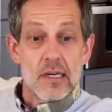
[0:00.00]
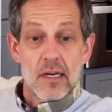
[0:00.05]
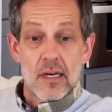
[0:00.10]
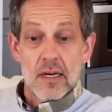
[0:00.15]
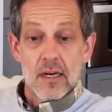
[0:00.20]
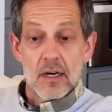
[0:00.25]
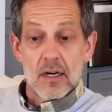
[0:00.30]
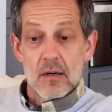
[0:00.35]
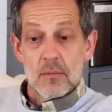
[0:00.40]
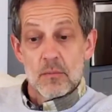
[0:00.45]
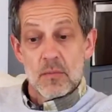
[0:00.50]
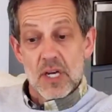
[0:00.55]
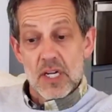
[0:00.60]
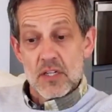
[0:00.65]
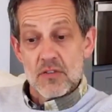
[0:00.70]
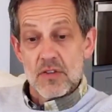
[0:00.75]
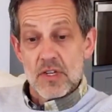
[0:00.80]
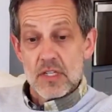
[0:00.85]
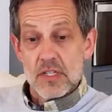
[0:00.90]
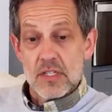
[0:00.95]

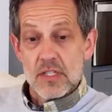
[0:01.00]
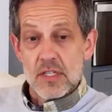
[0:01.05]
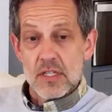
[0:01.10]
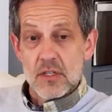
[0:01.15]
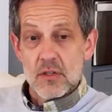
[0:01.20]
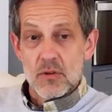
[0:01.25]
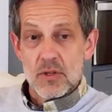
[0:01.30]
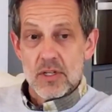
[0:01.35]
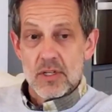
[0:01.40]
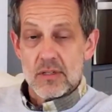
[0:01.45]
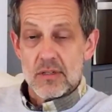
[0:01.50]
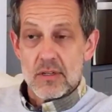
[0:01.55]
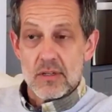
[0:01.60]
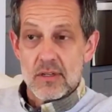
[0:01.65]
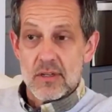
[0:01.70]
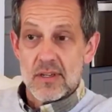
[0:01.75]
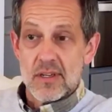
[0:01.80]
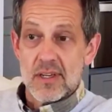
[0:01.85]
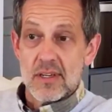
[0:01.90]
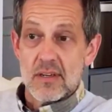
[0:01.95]
HVAC unit.
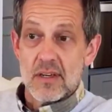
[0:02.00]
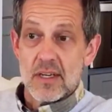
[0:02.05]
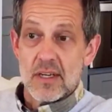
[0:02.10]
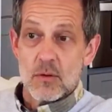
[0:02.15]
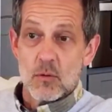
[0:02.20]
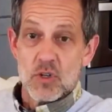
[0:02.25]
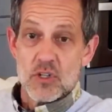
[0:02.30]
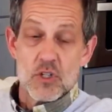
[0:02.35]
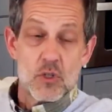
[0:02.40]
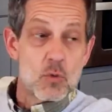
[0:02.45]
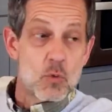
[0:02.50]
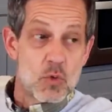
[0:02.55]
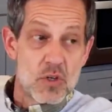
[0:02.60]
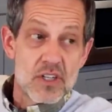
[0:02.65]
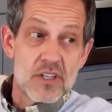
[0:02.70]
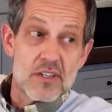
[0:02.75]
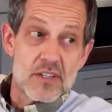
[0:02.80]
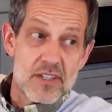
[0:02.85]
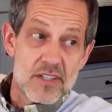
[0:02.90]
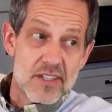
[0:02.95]
And what you
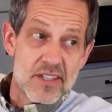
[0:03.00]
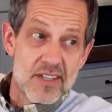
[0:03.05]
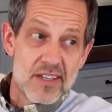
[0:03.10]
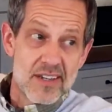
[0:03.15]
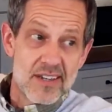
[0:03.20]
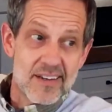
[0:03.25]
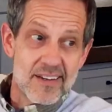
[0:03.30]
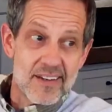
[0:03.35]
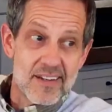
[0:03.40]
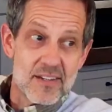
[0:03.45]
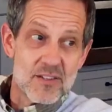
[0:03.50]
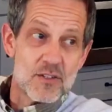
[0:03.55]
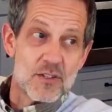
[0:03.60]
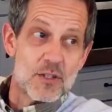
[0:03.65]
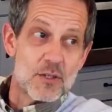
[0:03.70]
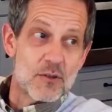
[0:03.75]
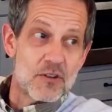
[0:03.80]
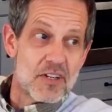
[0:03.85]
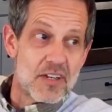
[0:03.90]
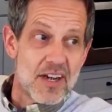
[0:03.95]
wouldn't see is
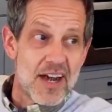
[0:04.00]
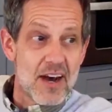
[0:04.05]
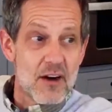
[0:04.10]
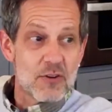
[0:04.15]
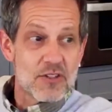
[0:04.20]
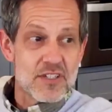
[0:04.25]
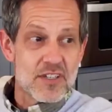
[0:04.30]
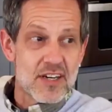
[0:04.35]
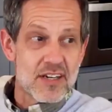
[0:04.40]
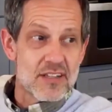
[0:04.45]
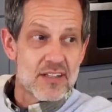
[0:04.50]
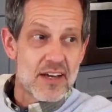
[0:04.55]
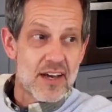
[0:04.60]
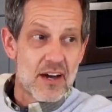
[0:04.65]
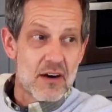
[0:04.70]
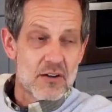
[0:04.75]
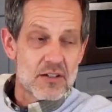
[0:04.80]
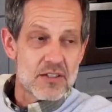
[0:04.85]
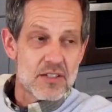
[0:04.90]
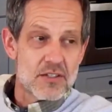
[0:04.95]
the unit outside the
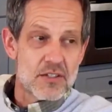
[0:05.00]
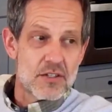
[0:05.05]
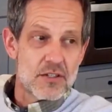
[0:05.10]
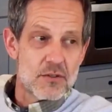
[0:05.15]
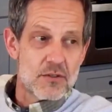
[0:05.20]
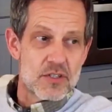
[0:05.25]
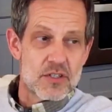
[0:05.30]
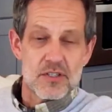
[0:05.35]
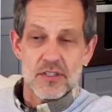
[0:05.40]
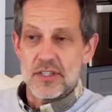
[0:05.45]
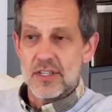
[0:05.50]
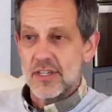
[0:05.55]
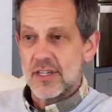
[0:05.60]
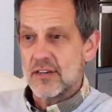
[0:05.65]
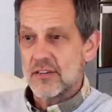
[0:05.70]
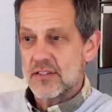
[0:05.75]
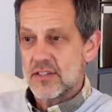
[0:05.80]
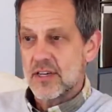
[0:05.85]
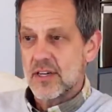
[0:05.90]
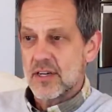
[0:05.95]
house that you're used to seeing
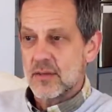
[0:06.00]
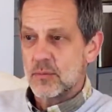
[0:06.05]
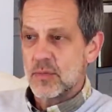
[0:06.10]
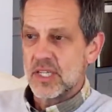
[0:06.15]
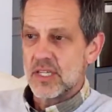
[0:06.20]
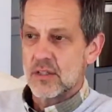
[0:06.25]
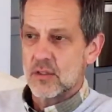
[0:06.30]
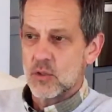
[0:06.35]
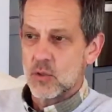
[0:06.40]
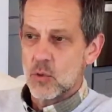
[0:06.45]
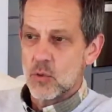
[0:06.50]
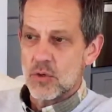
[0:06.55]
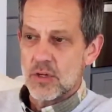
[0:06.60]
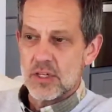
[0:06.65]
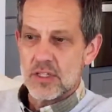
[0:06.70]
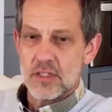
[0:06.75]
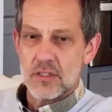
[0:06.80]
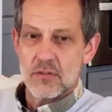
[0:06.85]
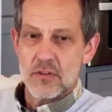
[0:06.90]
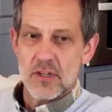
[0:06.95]
outside, making the
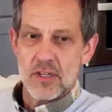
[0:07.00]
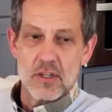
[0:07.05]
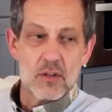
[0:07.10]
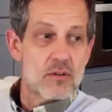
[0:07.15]
noise and running